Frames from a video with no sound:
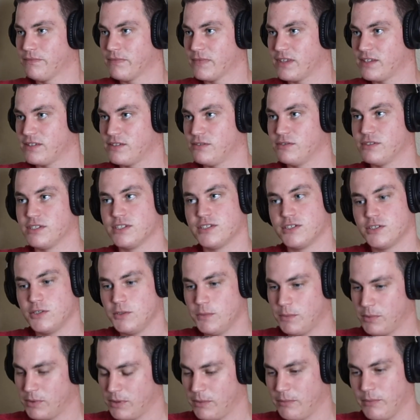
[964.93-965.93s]
So it's
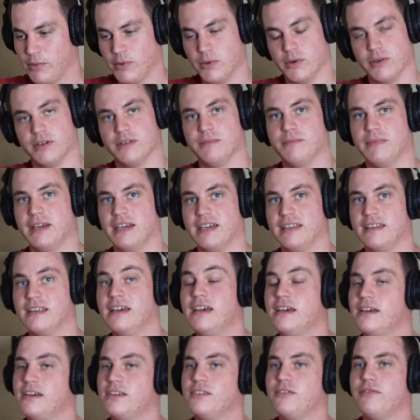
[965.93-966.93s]
super important, man.
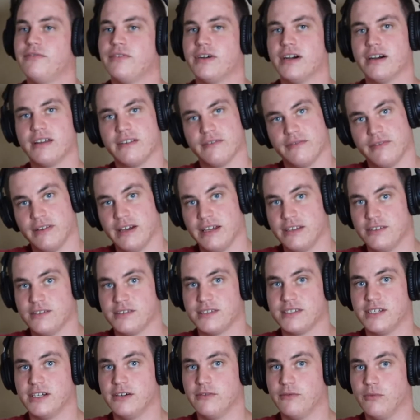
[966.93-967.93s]
You've got to find your
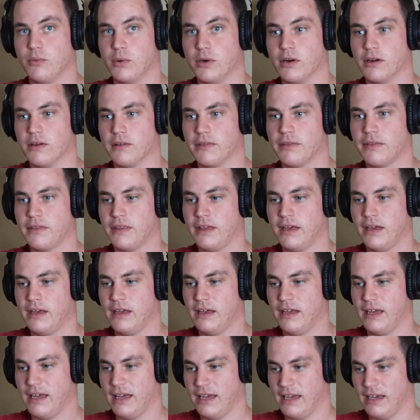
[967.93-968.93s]
self-worth,
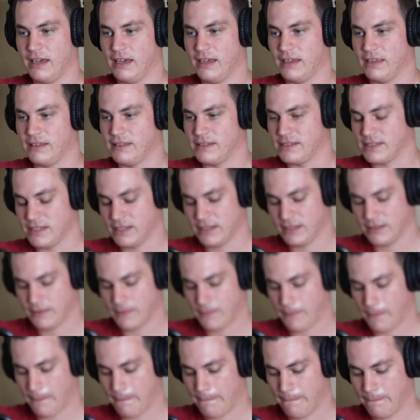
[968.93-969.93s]
and
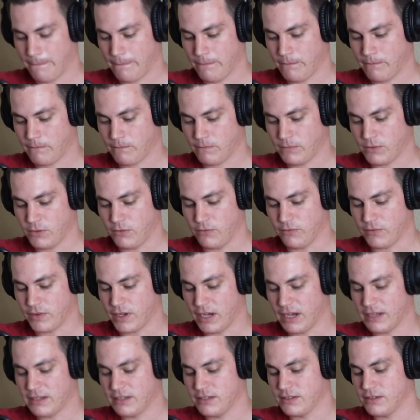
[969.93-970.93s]
you've
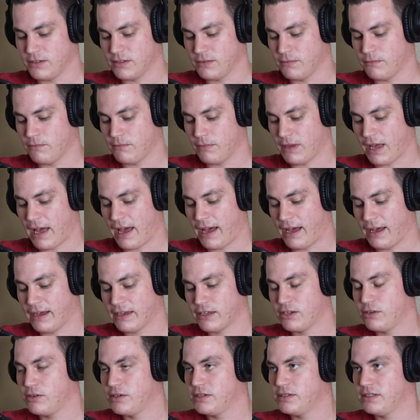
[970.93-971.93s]
got to
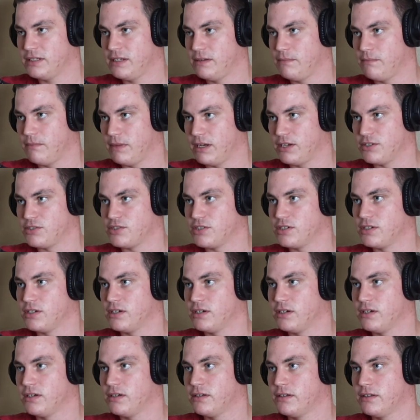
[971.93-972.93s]
accurately
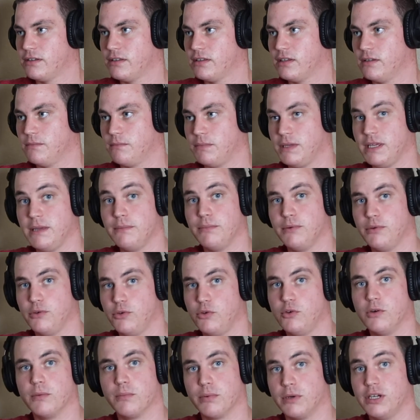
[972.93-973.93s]
measure the people
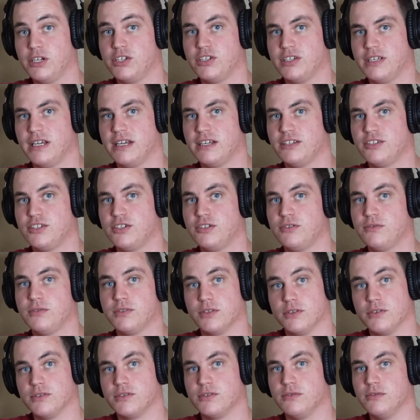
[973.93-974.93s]
who appreciate you and
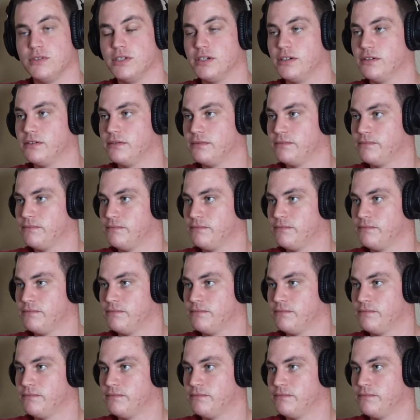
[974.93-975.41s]
those who don't.